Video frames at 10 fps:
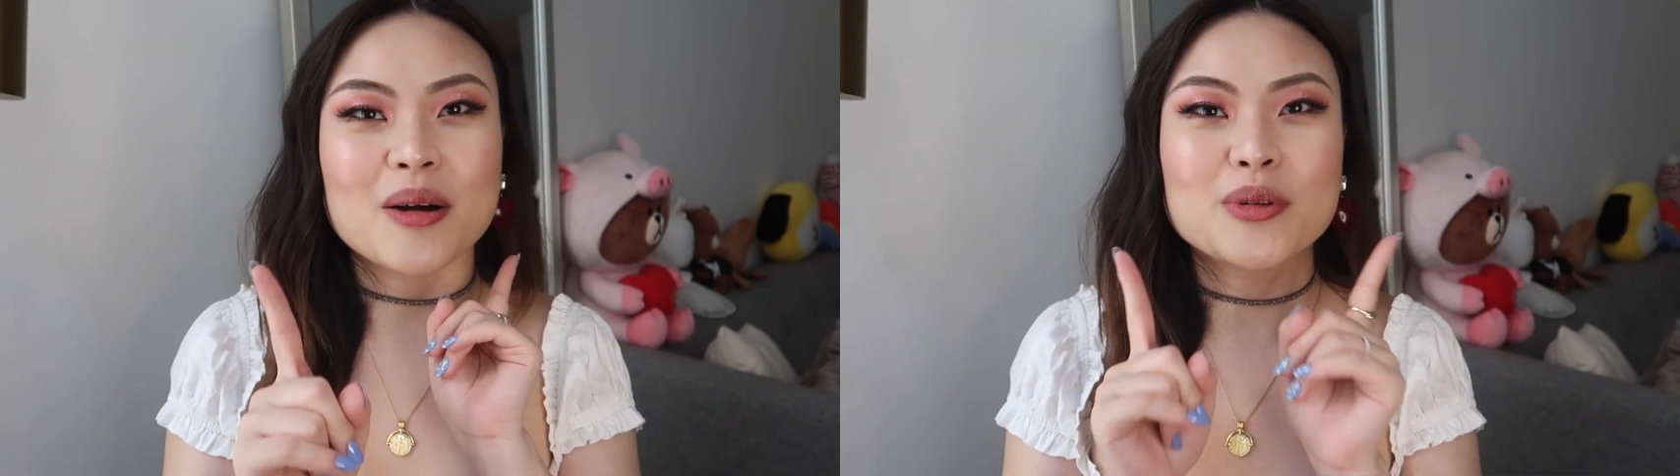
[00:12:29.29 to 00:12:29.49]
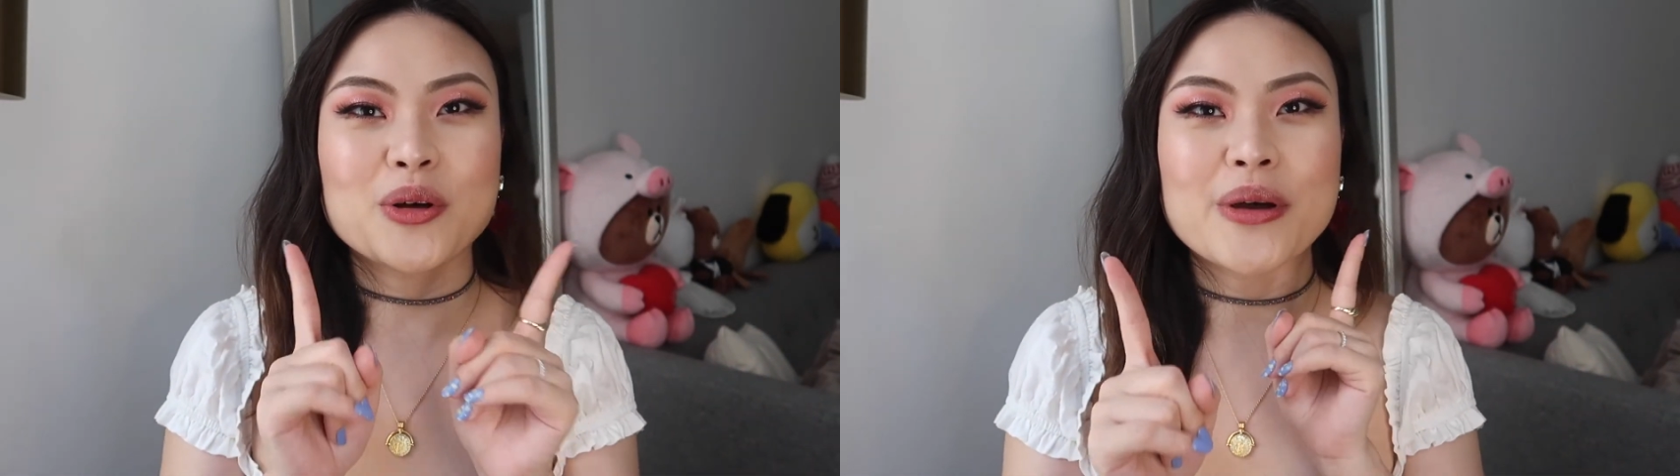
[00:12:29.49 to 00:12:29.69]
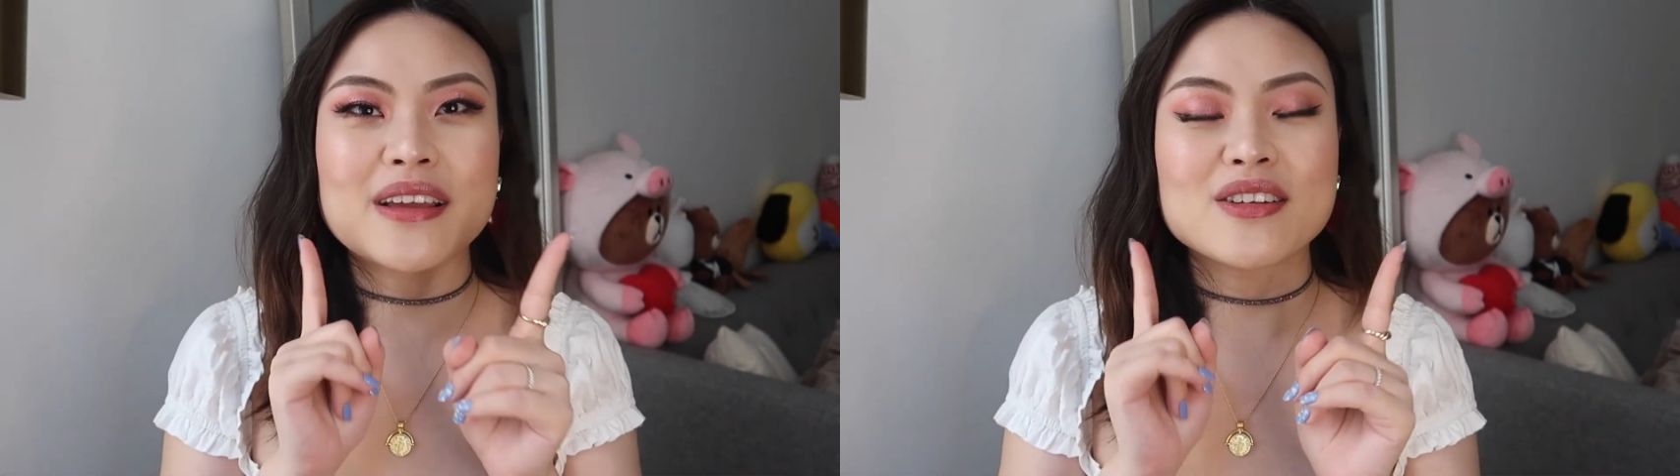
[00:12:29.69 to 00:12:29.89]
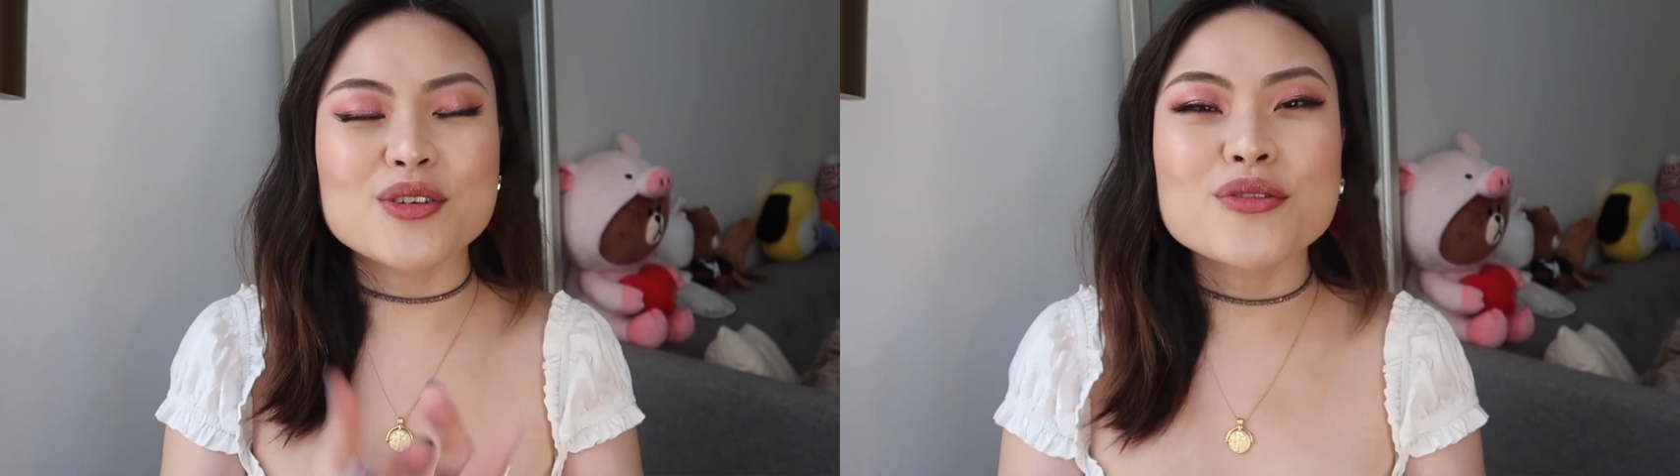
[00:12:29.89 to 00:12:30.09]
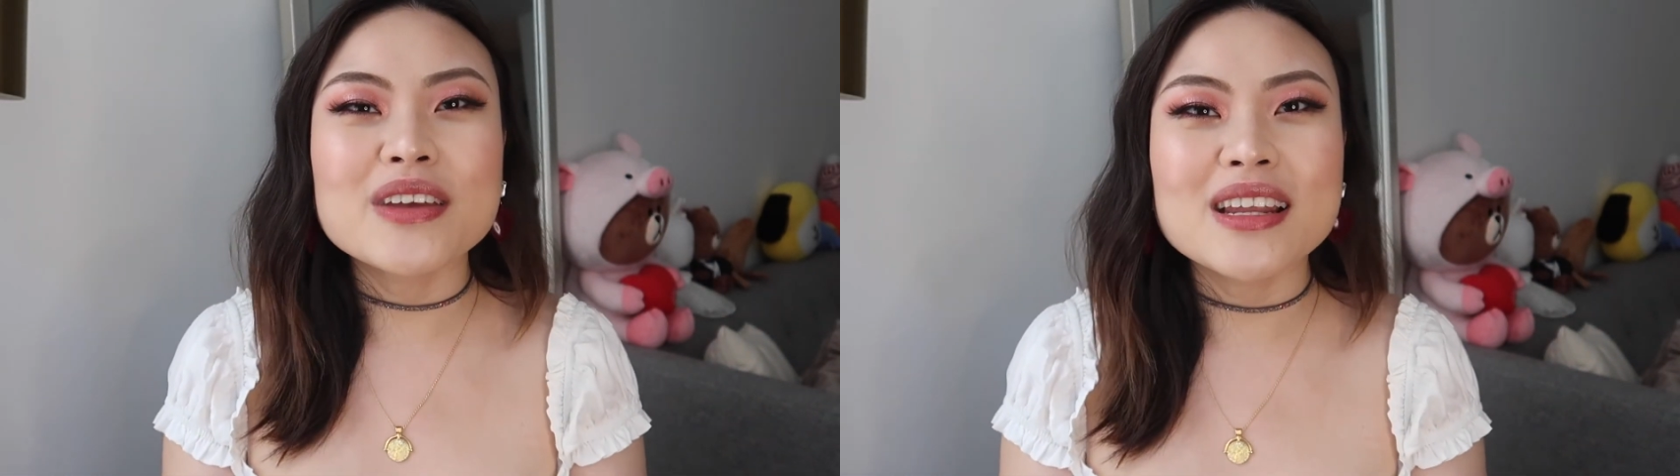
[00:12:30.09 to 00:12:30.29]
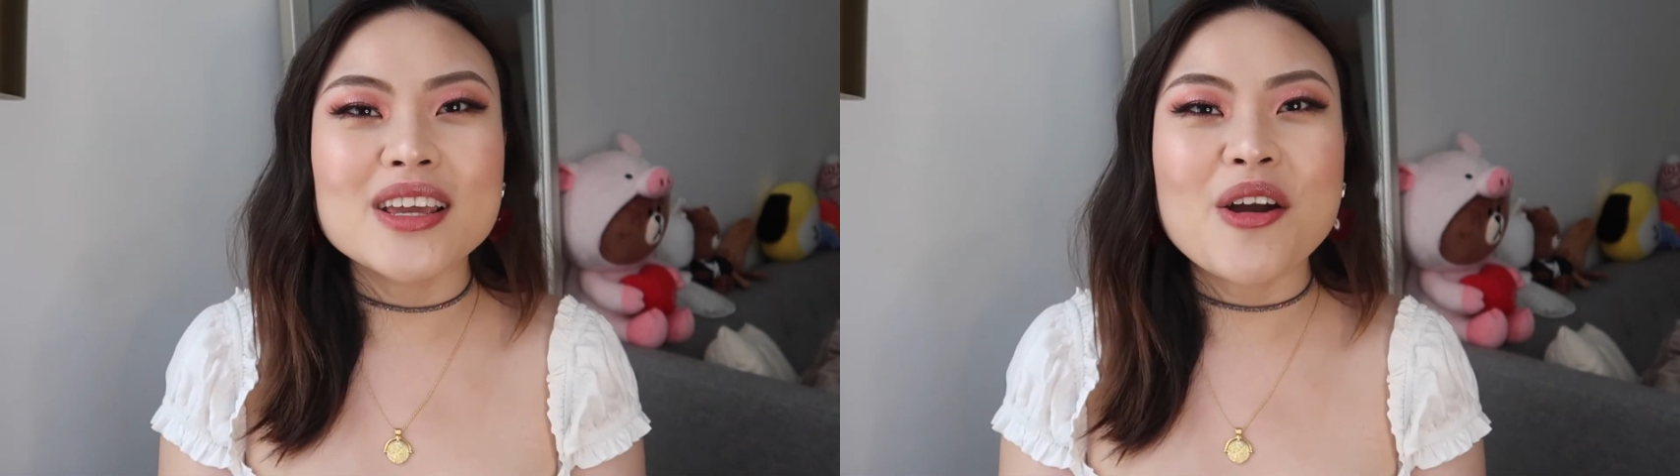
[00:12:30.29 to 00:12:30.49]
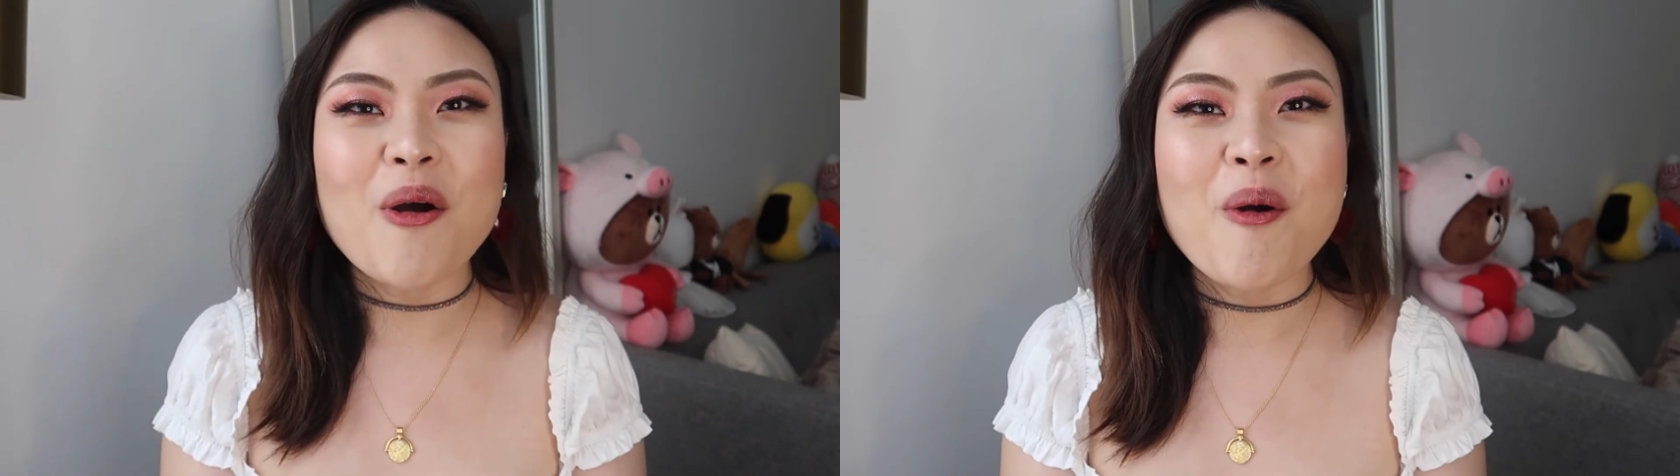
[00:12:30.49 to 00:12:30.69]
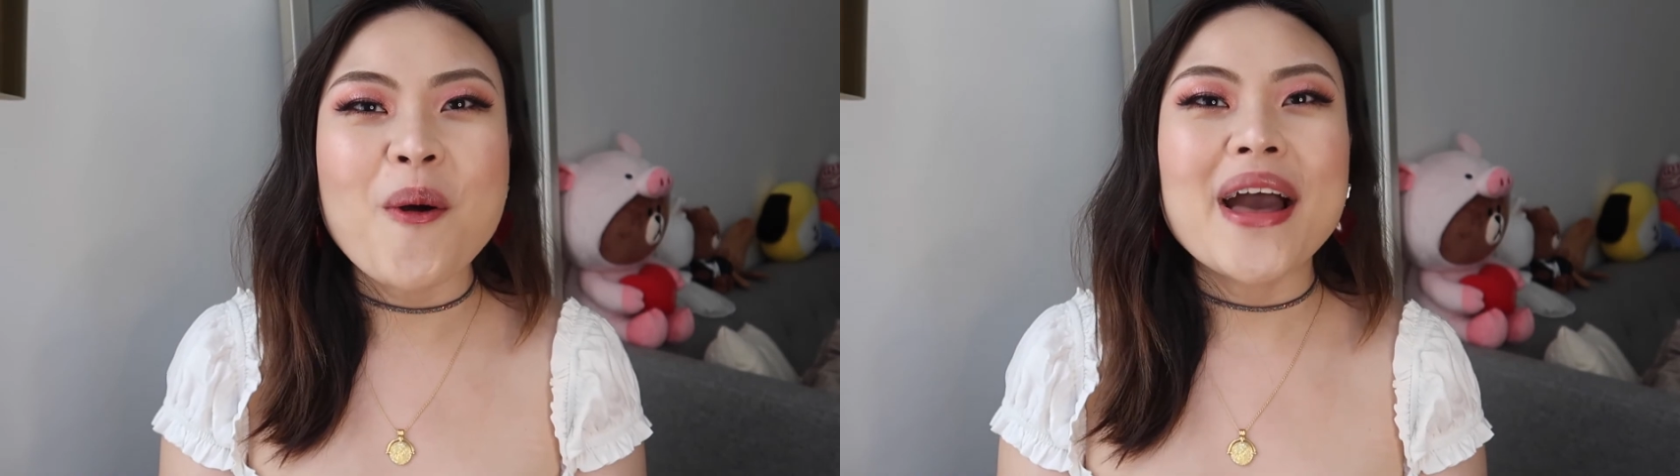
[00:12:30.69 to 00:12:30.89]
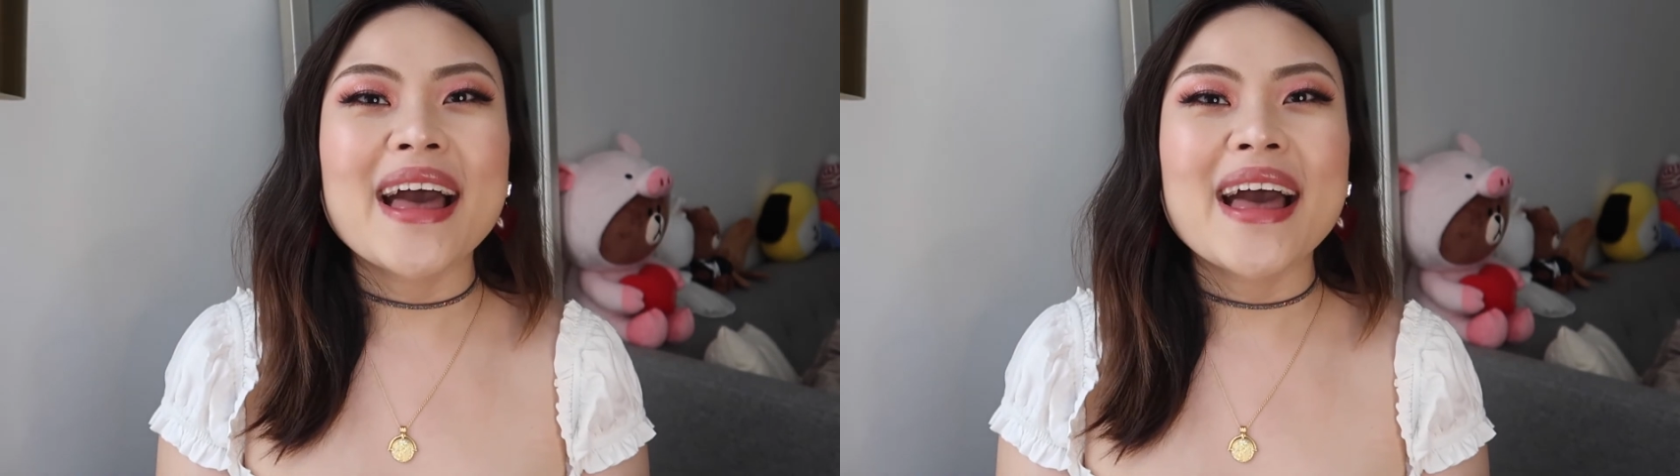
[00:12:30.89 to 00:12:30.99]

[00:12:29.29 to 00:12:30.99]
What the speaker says: upload a new video.